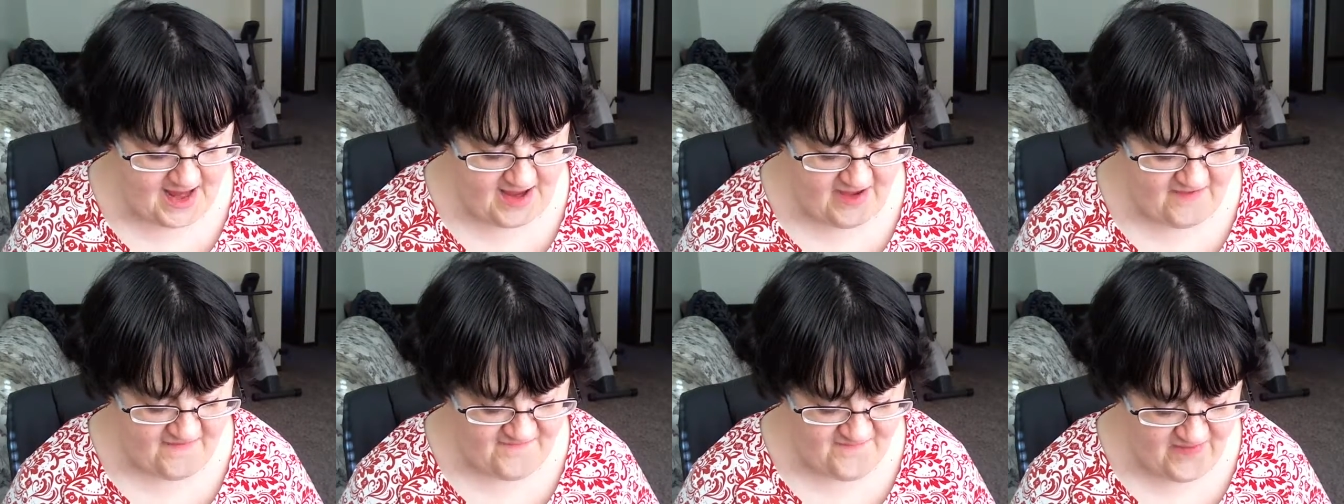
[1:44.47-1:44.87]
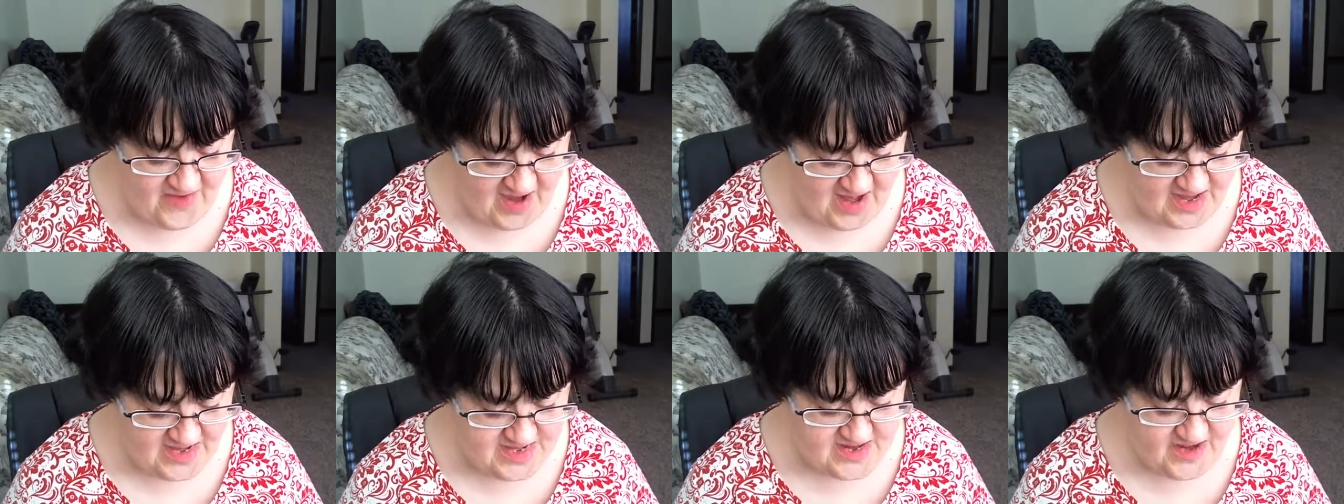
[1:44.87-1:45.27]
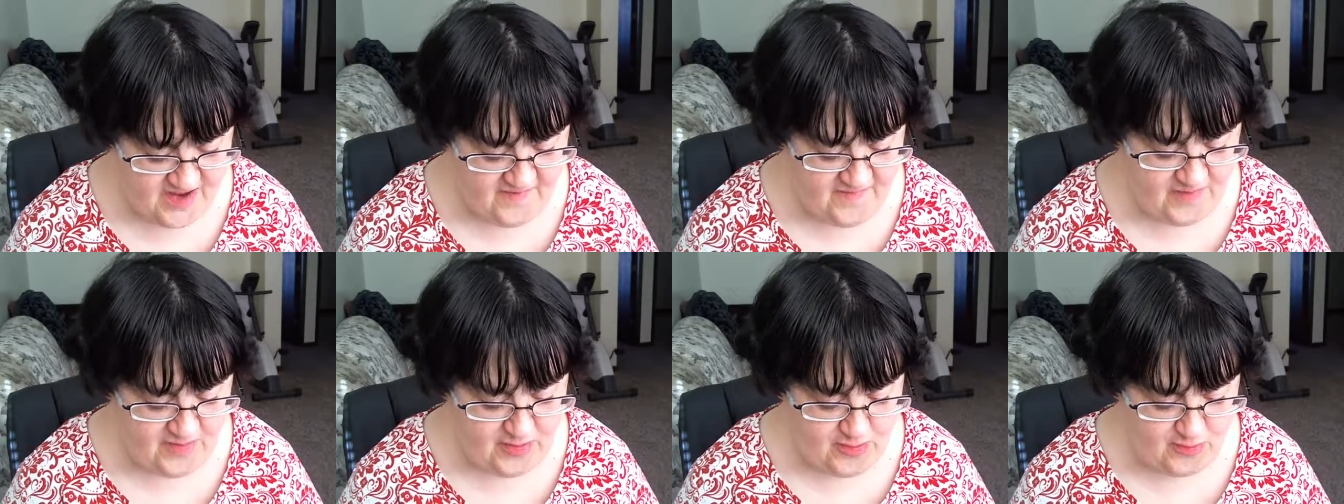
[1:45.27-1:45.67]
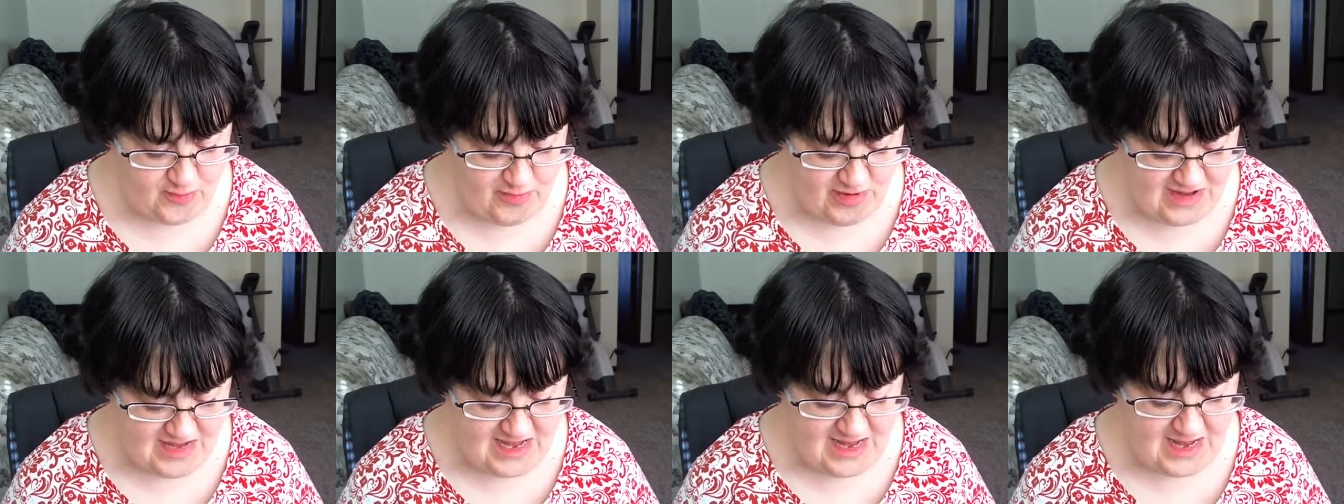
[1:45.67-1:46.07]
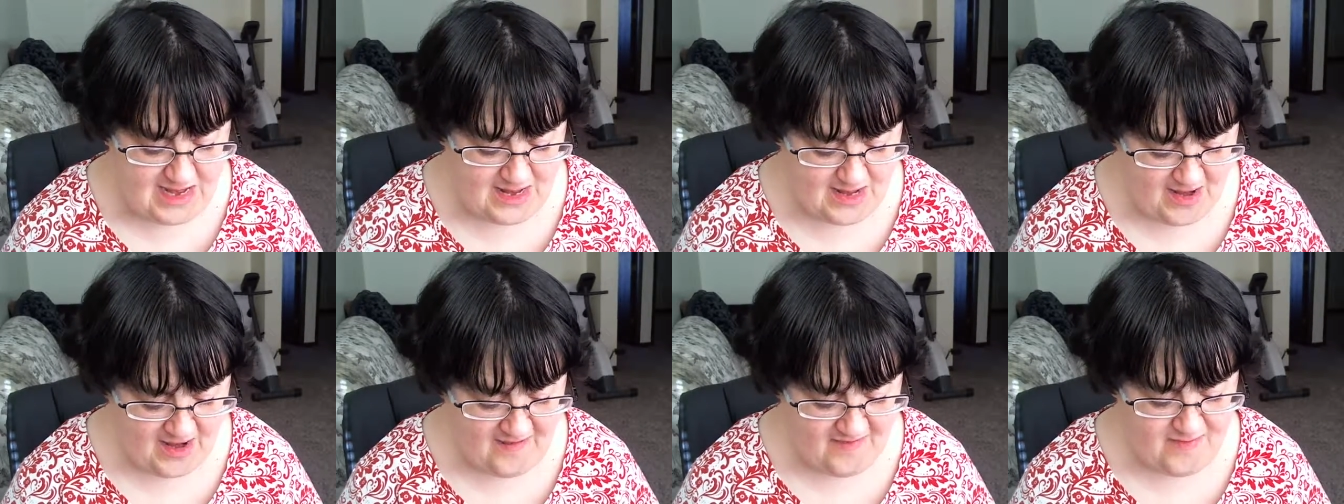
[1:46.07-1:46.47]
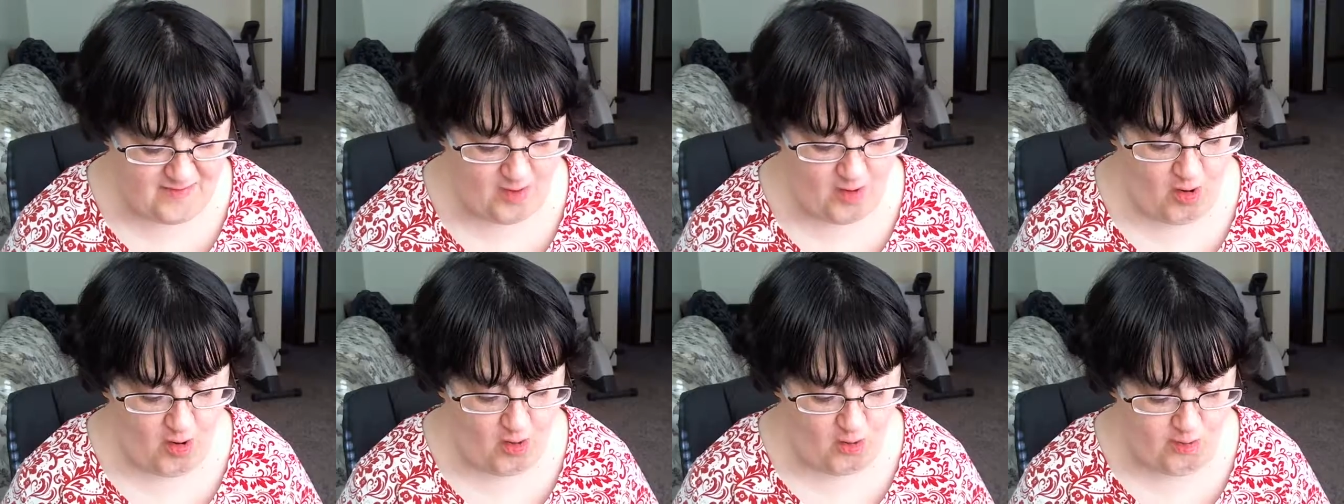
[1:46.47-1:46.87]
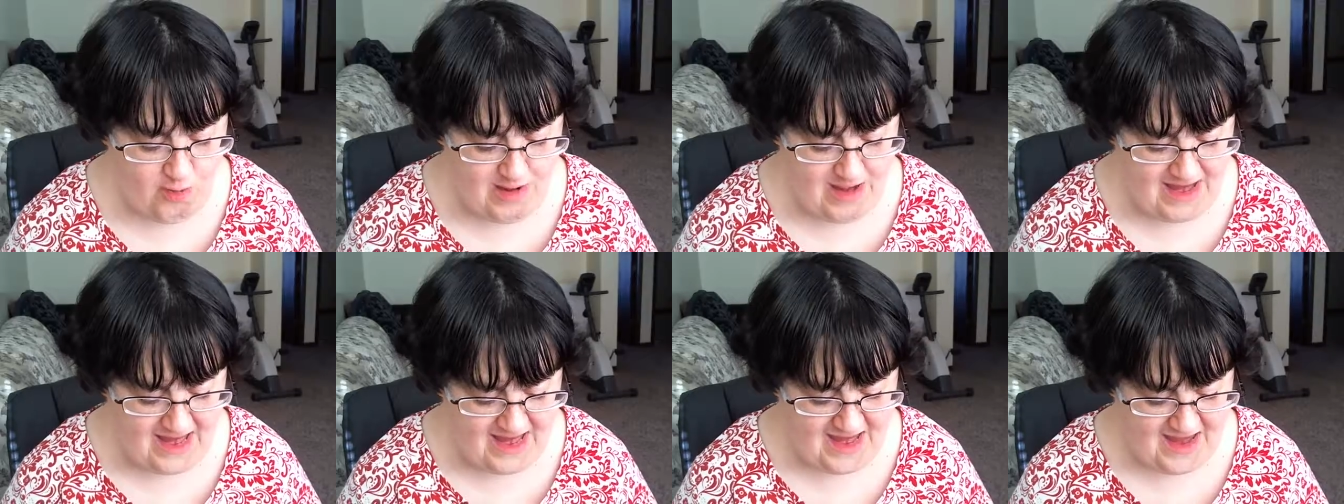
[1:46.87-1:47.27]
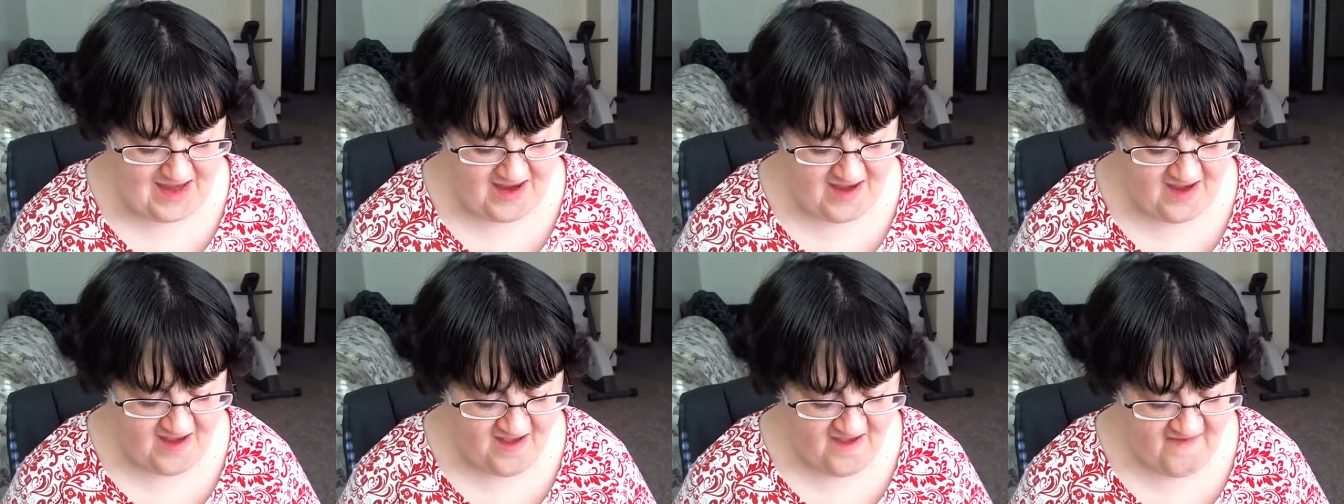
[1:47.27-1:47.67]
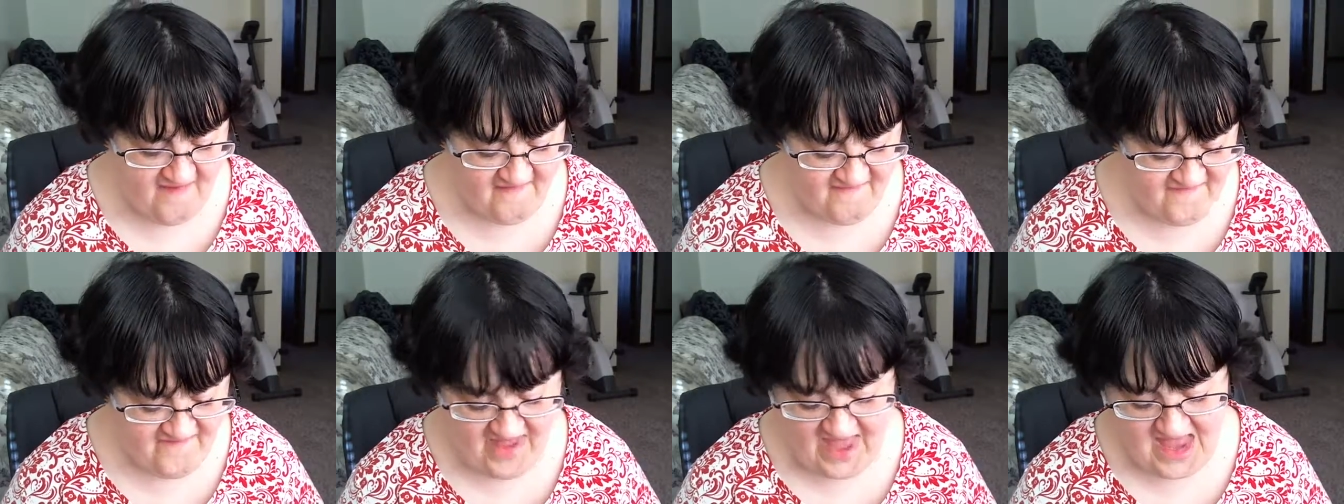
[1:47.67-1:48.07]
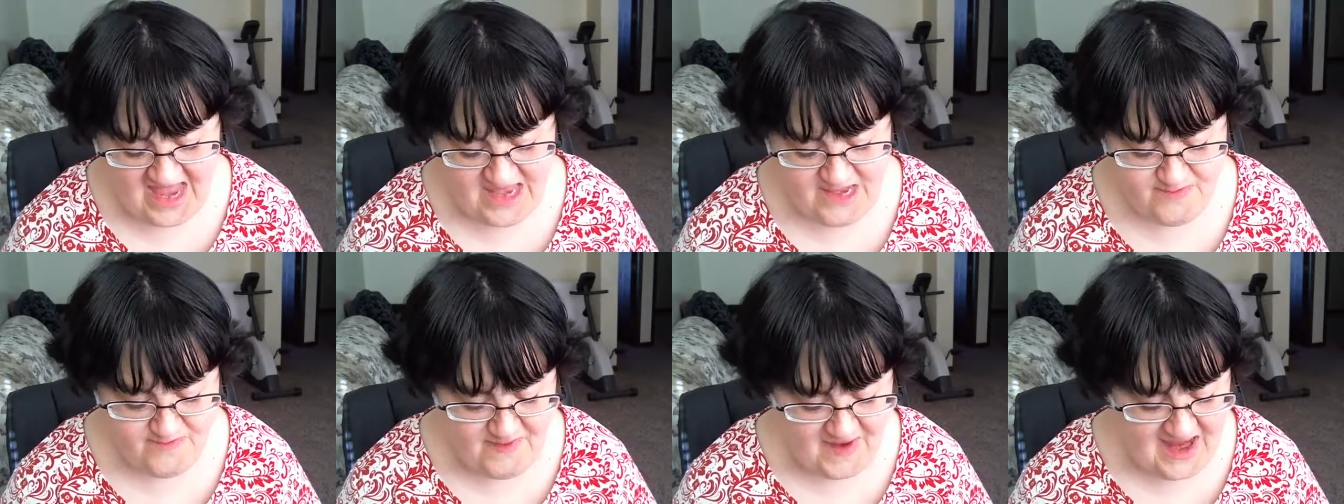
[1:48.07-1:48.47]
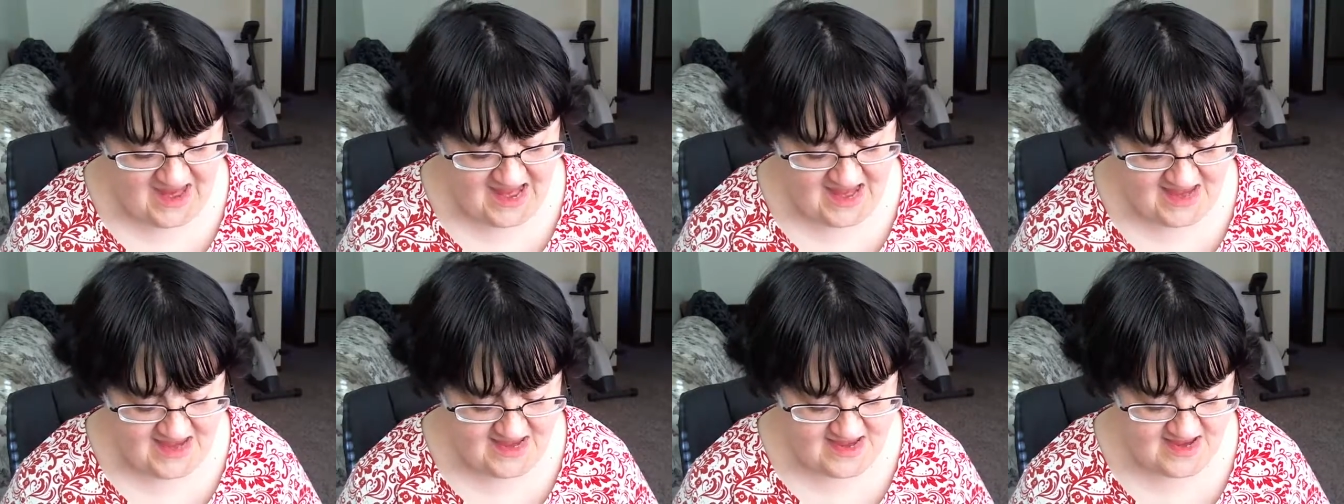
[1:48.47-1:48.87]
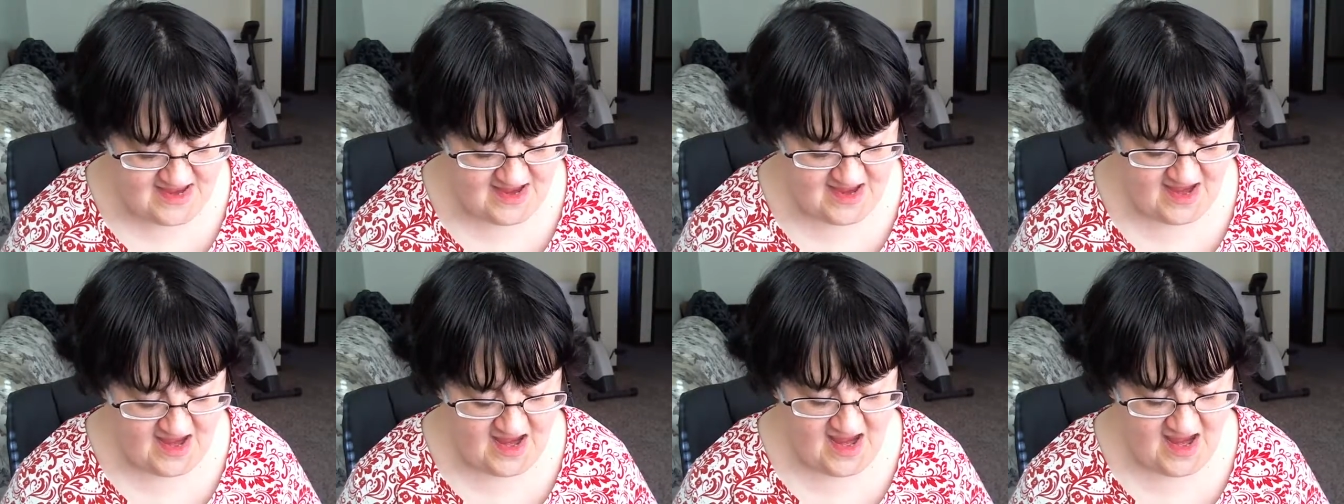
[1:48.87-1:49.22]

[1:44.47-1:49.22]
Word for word: effect of increasing life's already fast pace,